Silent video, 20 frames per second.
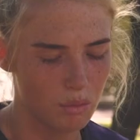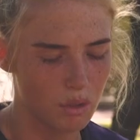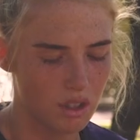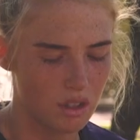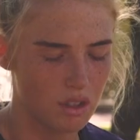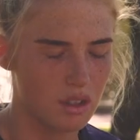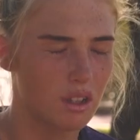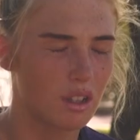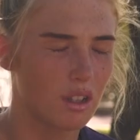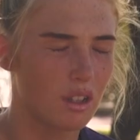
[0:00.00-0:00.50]

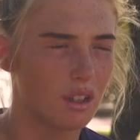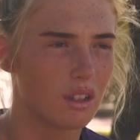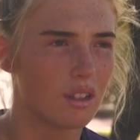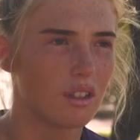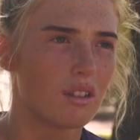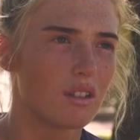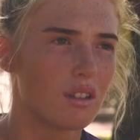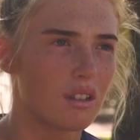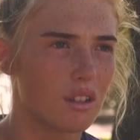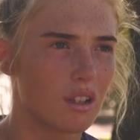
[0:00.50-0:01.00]
which
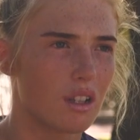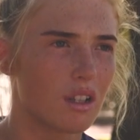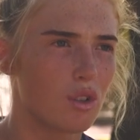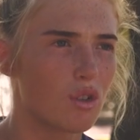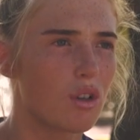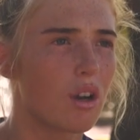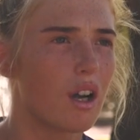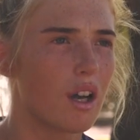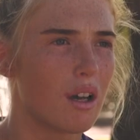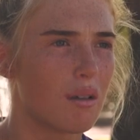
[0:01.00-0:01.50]
is a
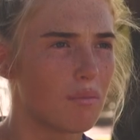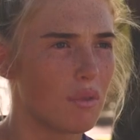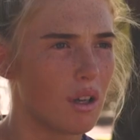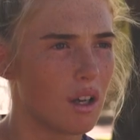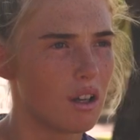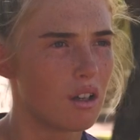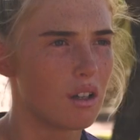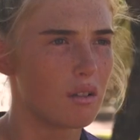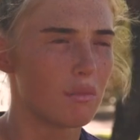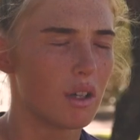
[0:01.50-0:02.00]
tribe
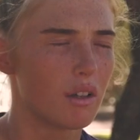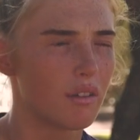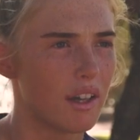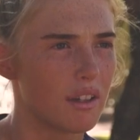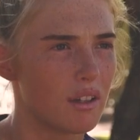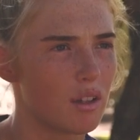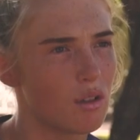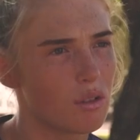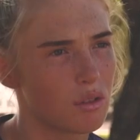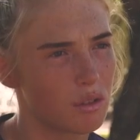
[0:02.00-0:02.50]
around
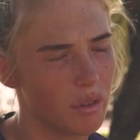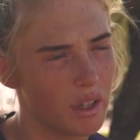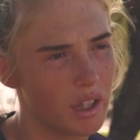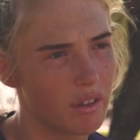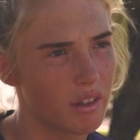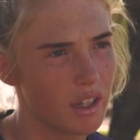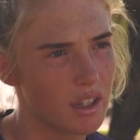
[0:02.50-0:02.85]
the Halls Creek